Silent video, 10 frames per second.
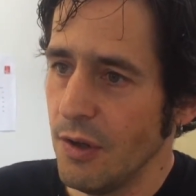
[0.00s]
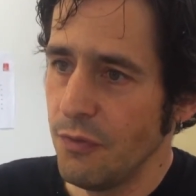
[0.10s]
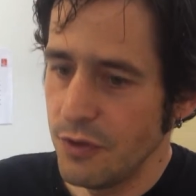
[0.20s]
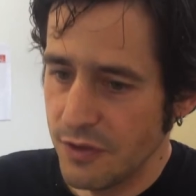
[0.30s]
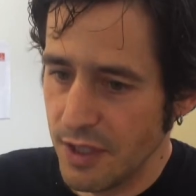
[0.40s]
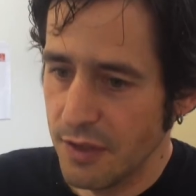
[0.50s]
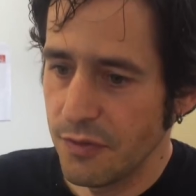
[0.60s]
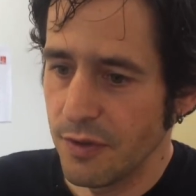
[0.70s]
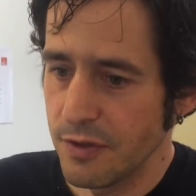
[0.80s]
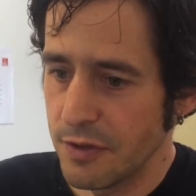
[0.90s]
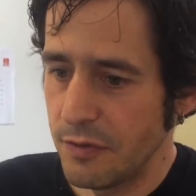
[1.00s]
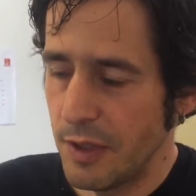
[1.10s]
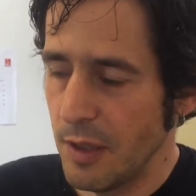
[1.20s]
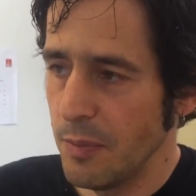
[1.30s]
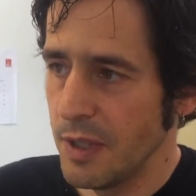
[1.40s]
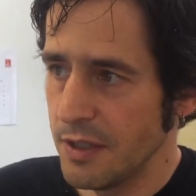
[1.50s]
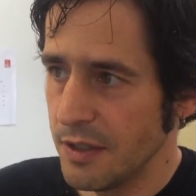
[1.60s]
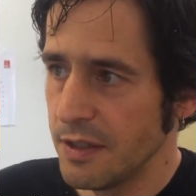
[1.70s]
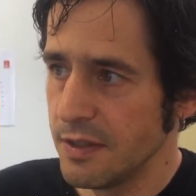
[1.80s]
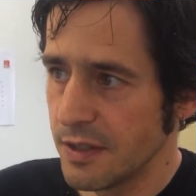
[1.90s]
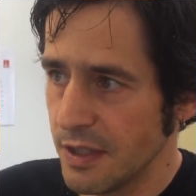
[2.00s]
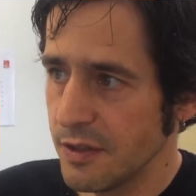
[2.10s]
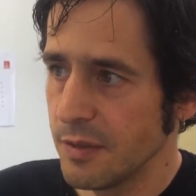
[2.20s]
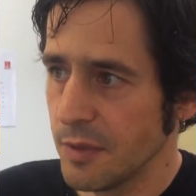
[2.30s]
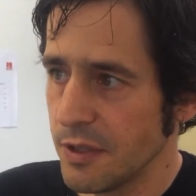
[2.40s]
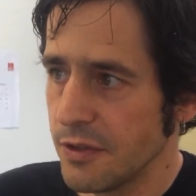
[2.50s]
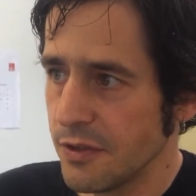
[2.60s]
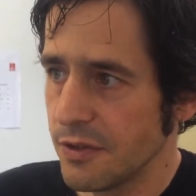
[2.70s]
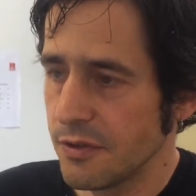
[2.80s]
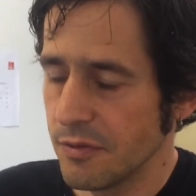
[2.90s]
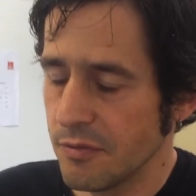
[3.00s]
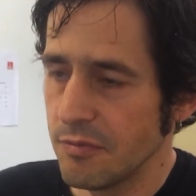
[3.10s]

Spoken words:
If we start for the development until the customer is,